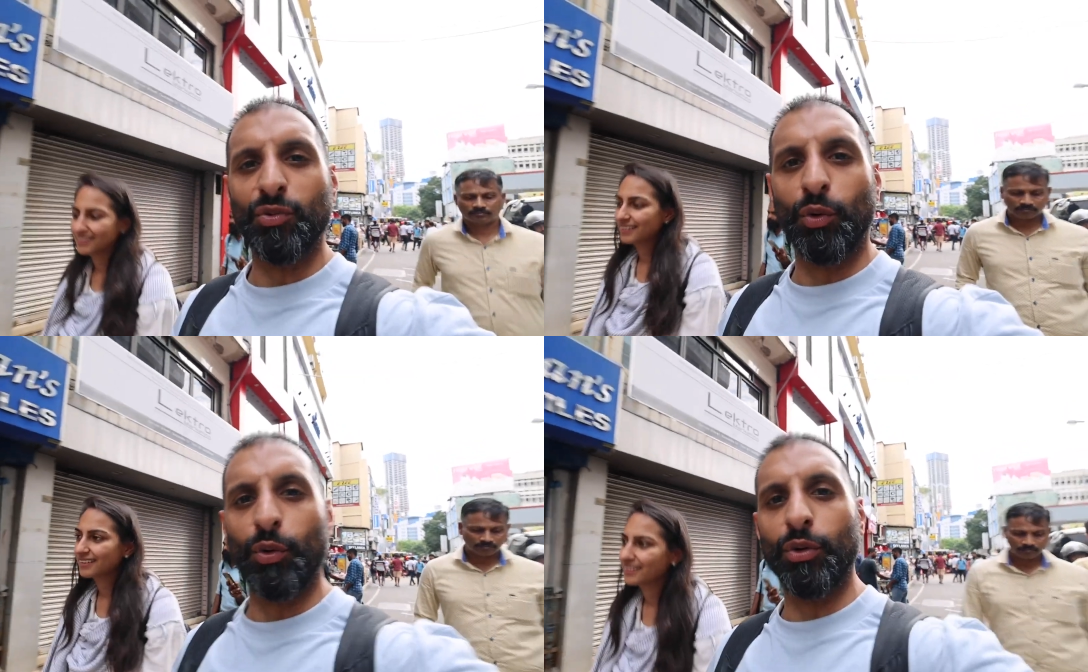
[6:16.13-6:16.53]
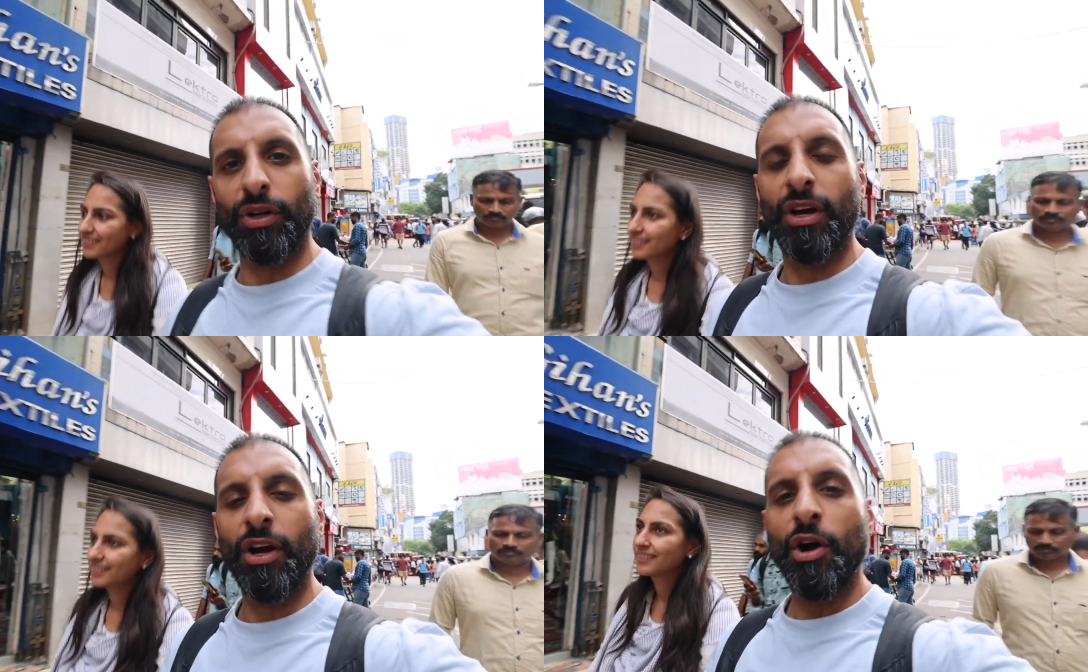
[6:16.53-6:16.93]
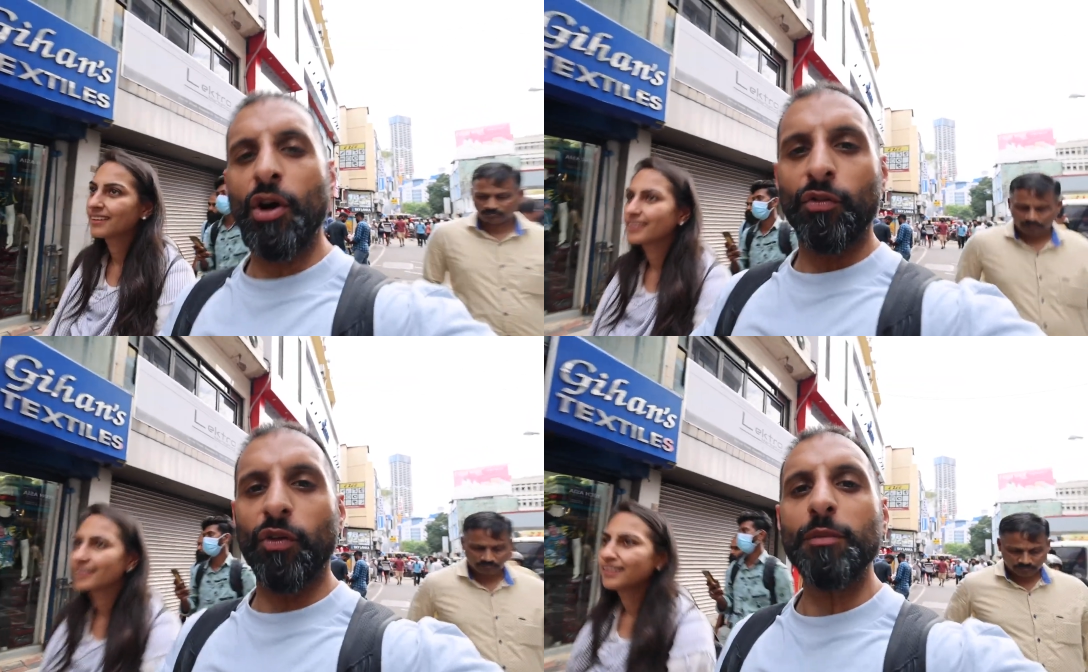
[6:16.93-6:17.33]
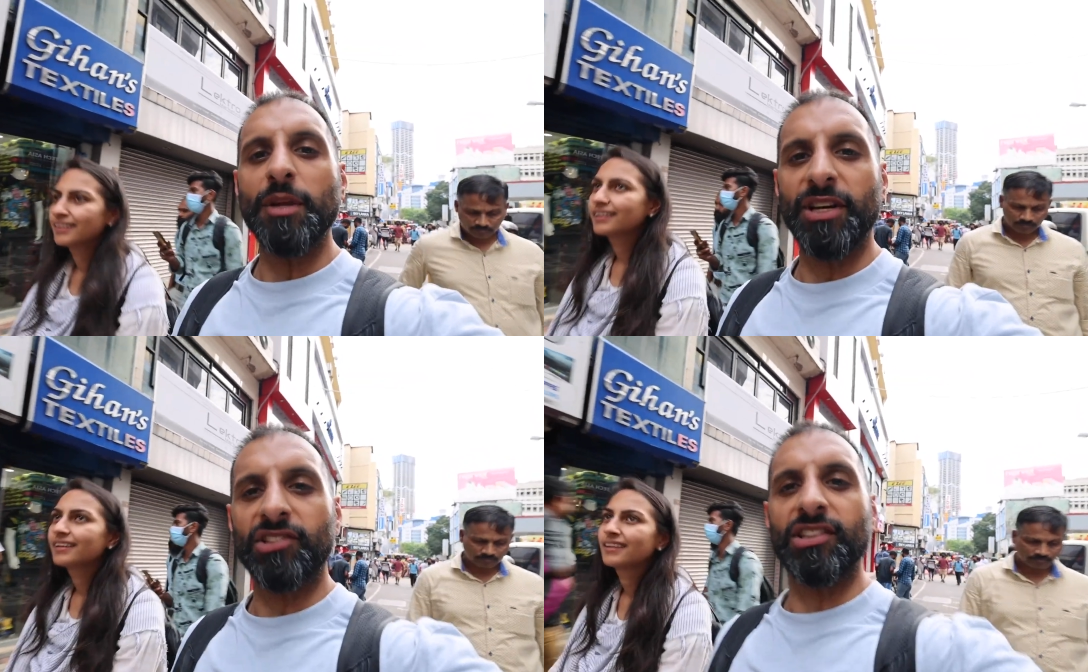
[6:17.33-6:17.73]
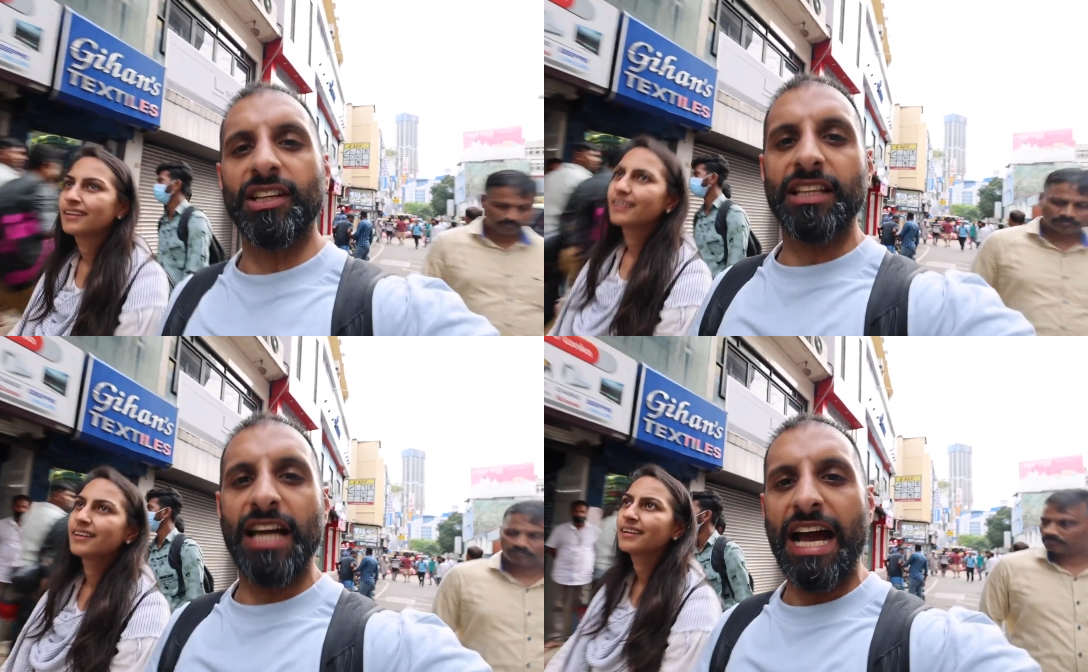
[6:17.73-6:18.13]
Speaker 1: walk from the
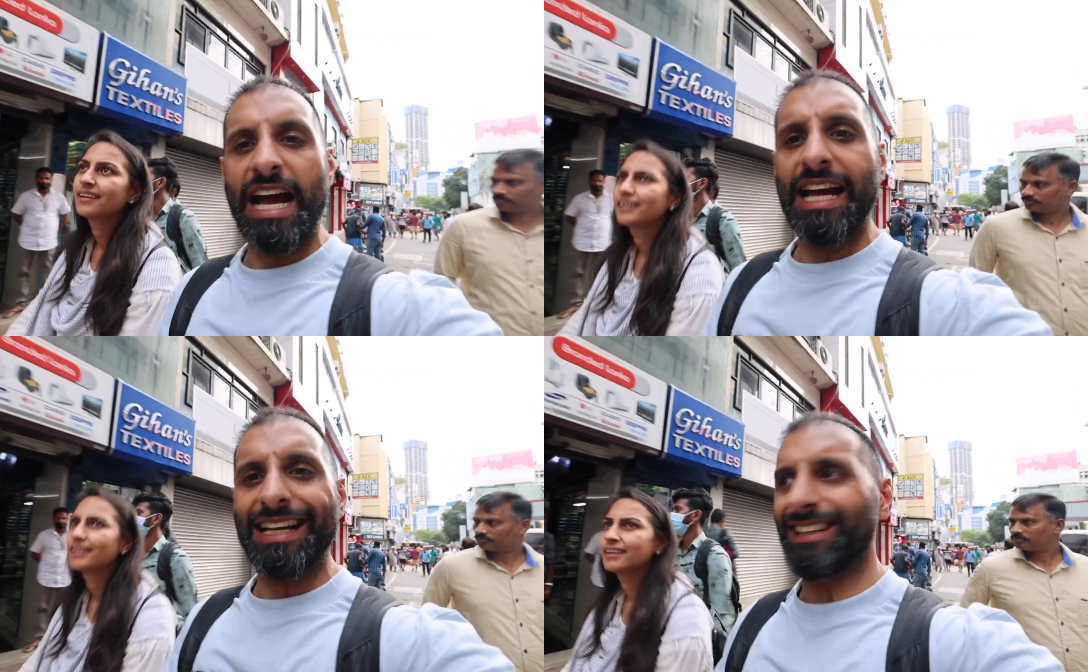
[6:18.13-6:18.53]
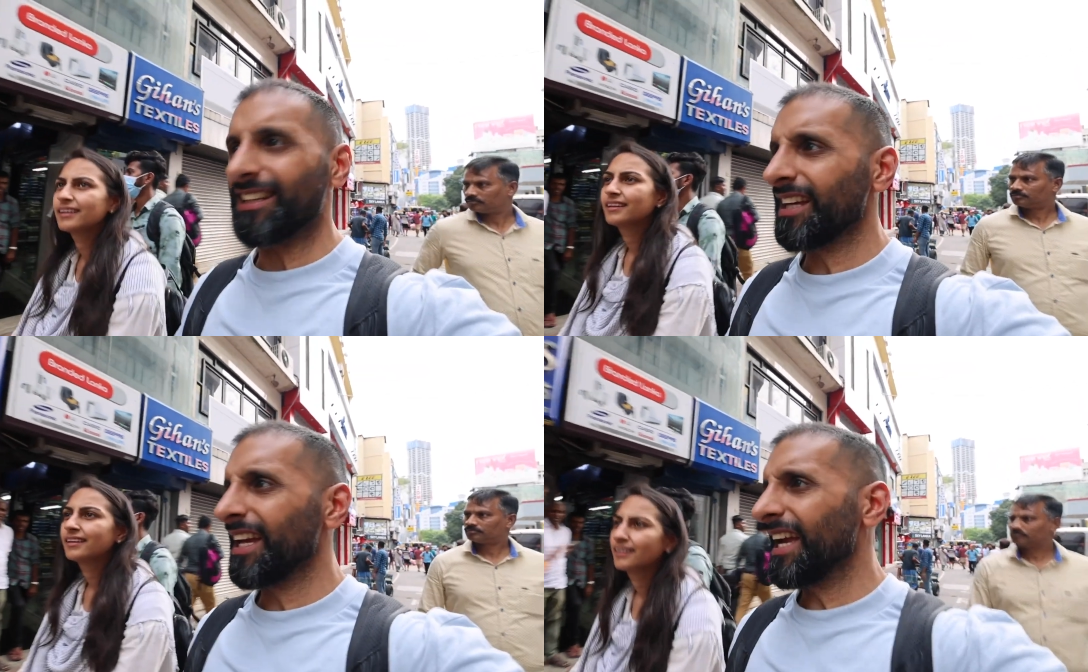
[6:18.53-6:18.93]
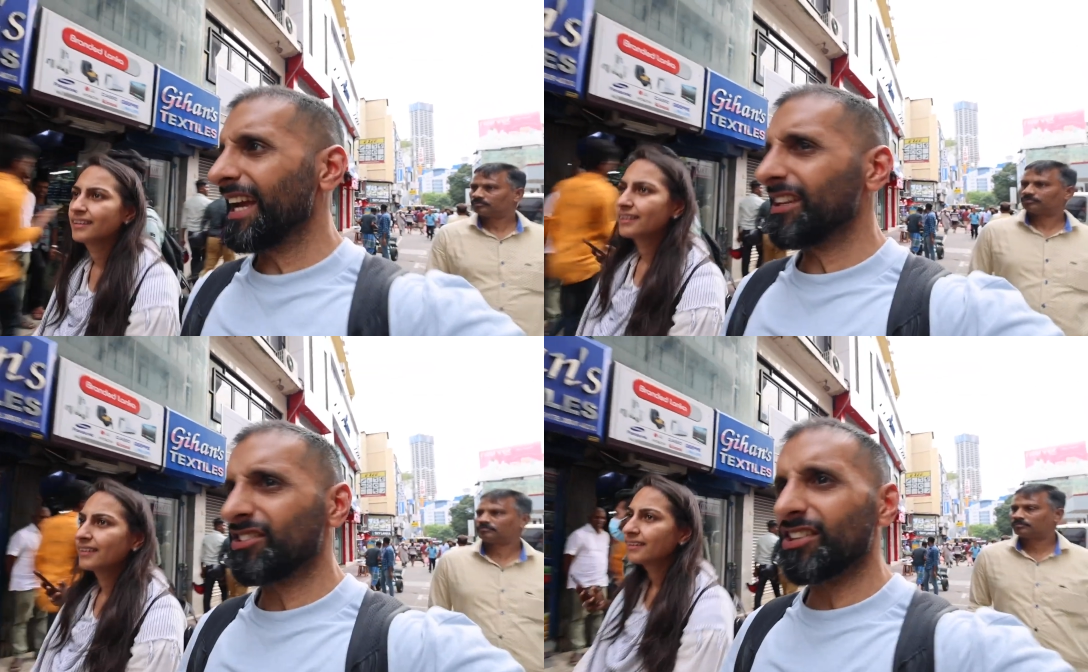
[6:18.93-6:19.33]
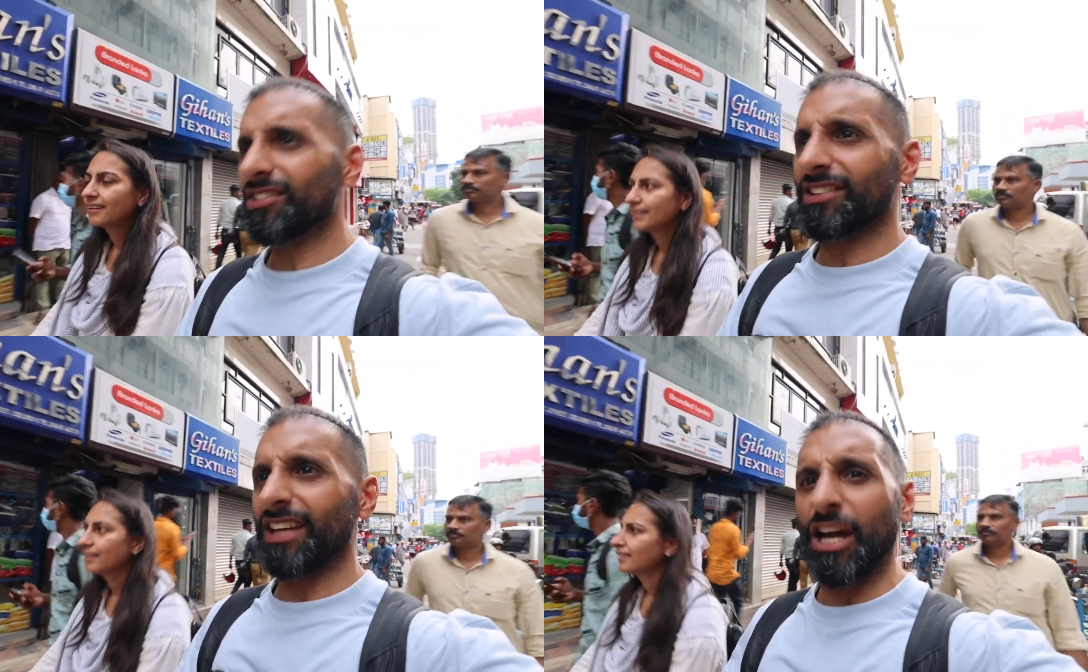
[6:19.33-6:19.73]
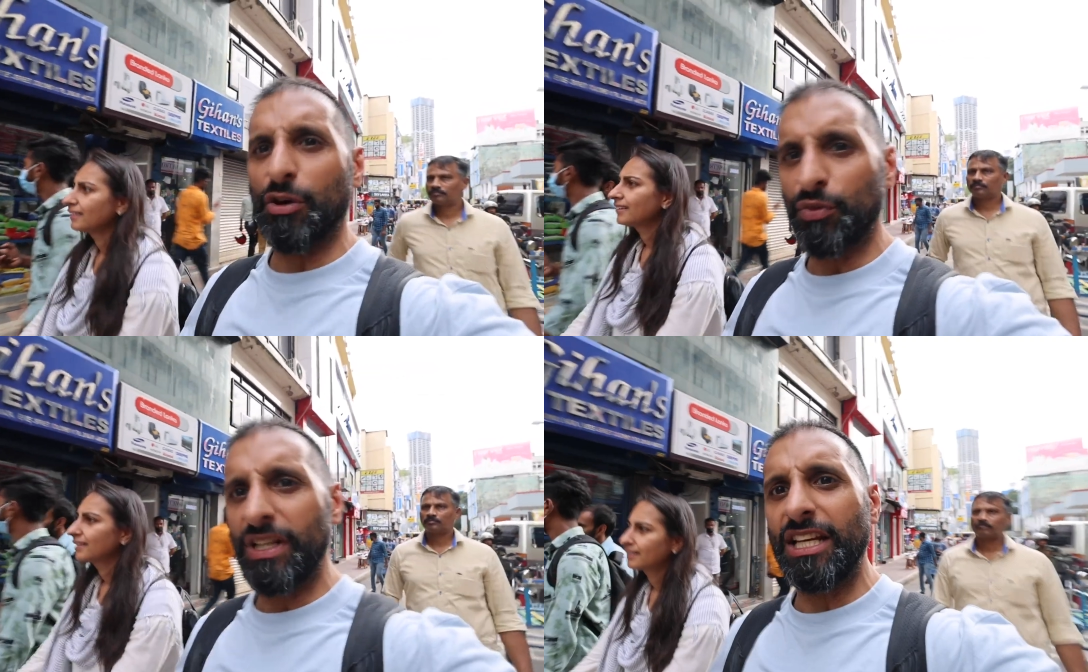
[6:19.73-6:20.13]
masjid and it's just like
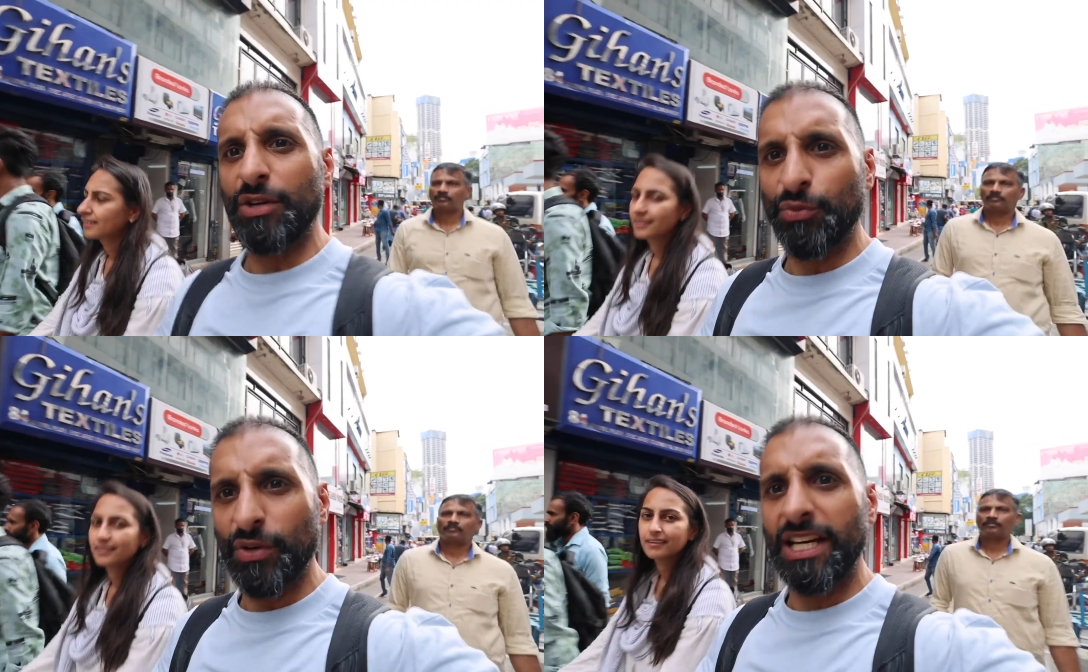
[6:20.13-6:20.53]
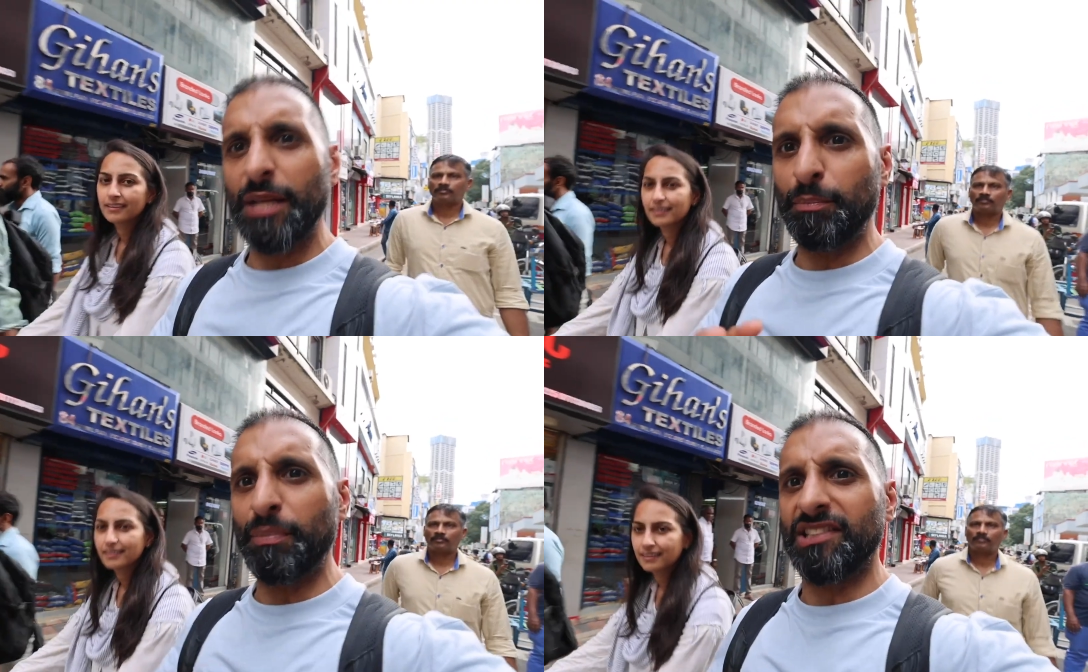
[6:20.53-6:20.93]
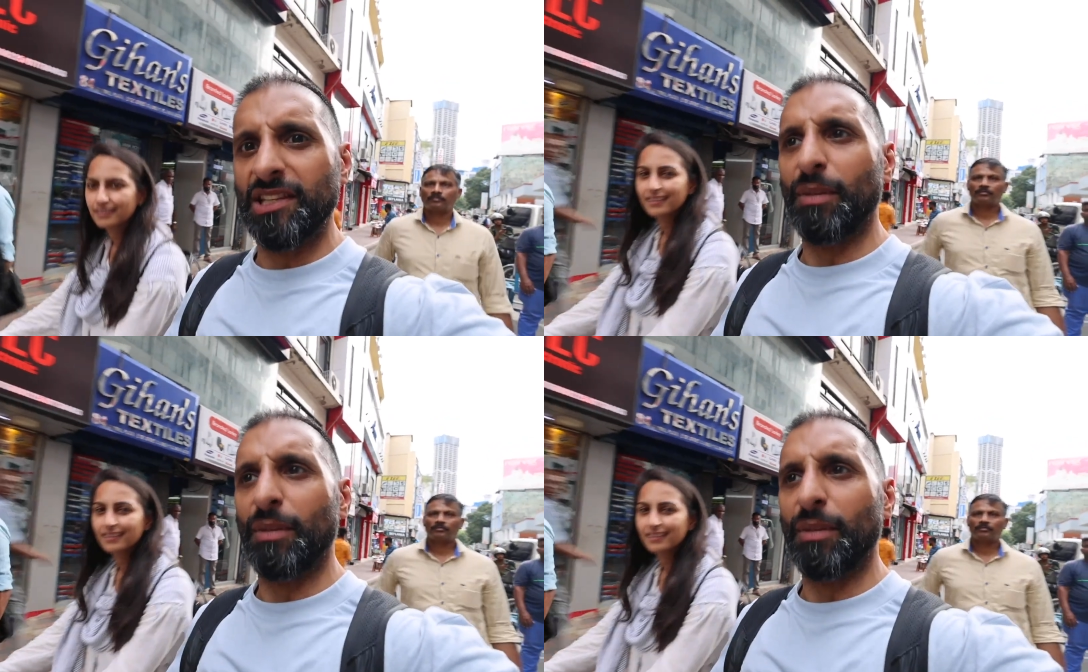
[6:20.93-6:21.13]
a really, really busy